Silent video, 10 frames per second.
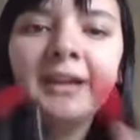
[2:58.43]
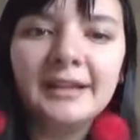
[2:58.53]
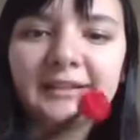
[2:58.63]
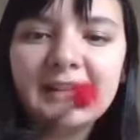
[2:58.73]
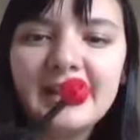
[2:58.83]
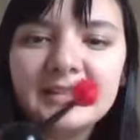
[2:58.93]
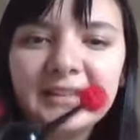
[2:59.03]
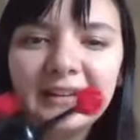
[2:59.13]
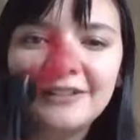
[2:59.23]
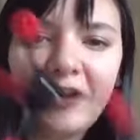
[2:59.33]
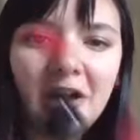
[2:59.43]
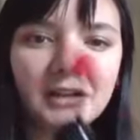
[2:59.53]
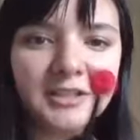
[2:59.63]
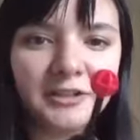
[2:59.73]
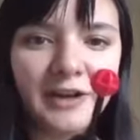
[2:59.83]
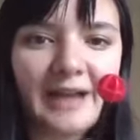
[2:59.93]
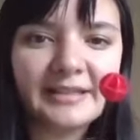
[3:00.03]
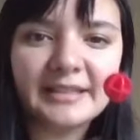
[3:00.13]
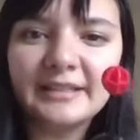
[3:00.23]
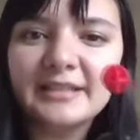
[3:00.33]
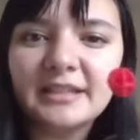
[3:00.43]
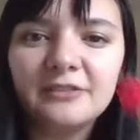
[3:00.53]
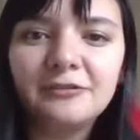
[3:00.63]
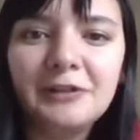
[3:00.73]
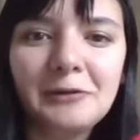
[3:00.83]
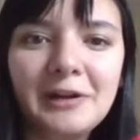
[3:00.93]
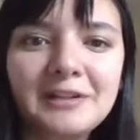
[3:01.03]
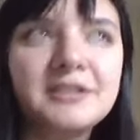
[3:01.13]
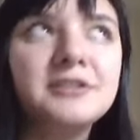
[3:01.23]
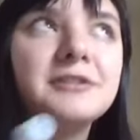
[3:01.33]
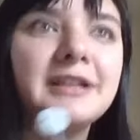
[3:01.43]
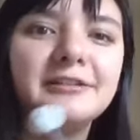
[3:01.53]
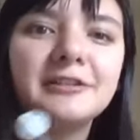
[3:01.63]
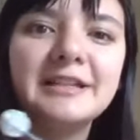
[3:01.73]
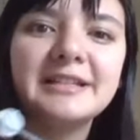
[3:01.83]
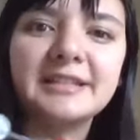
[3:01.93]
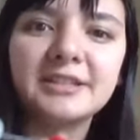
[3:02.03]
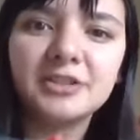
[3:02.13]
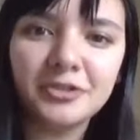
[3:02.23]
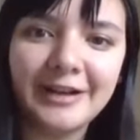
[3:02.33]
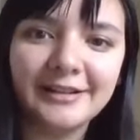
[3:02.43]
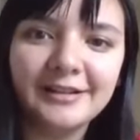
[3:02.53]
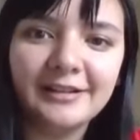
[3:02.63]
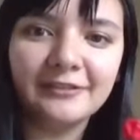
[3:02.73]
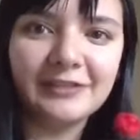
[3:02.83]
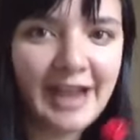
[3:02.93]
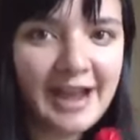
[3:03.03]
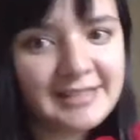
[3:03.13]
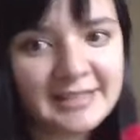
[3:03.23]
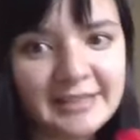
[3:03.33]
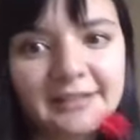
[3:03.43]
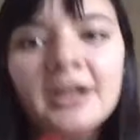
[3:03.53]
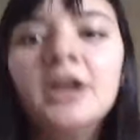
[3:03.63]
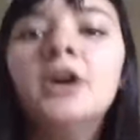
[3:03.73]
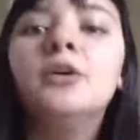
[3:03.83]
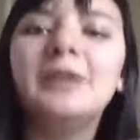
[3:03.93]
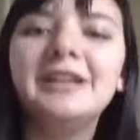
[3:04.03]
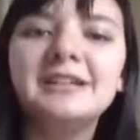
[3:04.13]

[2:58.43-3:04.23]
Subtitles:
In the case of oxoacids, if we want to increase the strength of the acid, we need